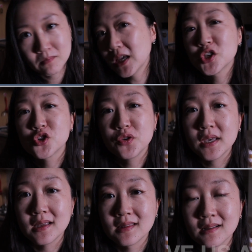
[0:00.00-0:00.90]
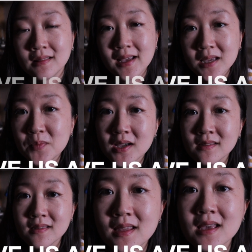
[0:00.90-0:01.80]
make sure you hit the like
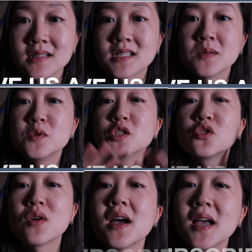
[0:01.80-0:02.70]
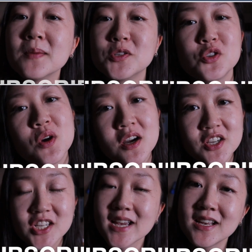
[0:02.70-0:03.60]
button and subscribe to our
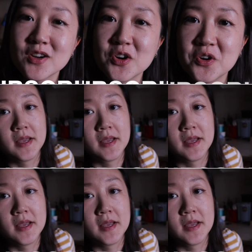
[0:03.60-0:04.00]
channel.